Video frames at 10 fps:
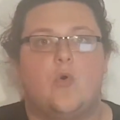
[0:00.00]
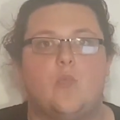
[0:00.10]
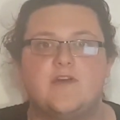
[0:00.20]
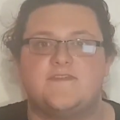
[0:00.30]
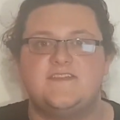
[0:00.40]

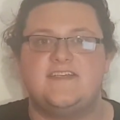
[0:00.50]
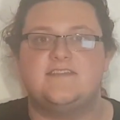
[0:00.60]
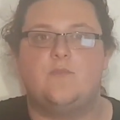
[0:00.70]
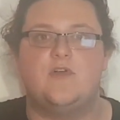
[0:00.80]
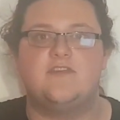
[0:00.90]
one of
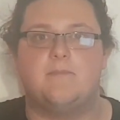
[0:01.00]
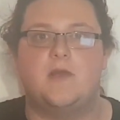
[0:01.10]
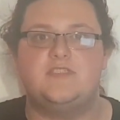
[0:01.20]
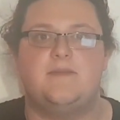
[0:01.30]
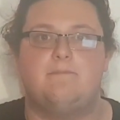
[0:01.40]
season one's
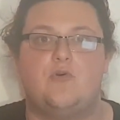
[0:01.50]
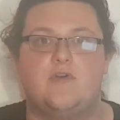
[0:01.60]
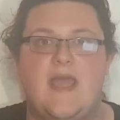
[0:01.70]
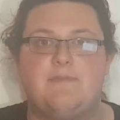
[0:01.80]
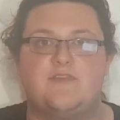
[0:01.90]
most
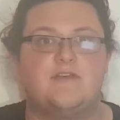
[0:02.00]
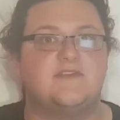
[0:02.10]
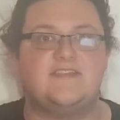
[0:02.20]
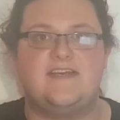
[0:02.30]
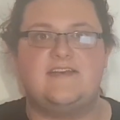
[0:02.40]
important episodes
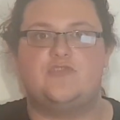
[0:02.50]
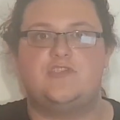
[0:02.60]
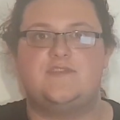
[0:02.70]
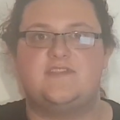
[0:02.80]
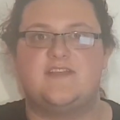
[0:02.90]
because it
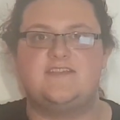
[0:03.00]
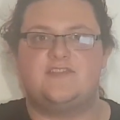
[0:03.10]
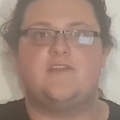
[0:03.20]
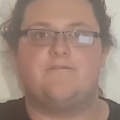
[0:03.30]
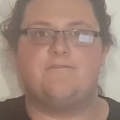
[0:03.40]
introduces us
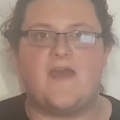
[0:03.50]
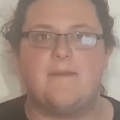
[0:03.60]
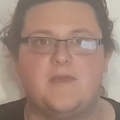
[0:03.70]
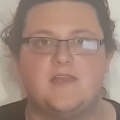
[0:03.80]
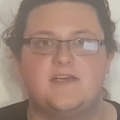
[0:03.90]
to the
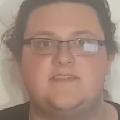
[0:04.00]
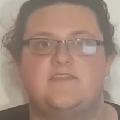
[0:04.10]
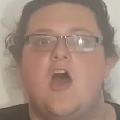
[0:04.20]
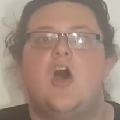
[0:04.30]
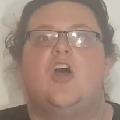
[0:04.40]
fabulous
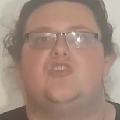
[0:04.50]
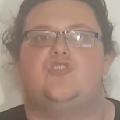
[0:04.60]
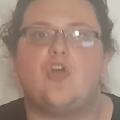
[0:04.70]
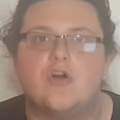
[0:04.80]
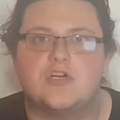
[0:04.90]

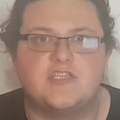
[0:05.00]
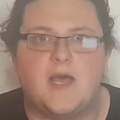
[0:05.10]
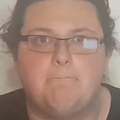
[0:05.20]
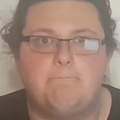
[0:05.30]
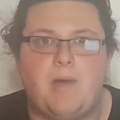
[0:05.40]
Dr.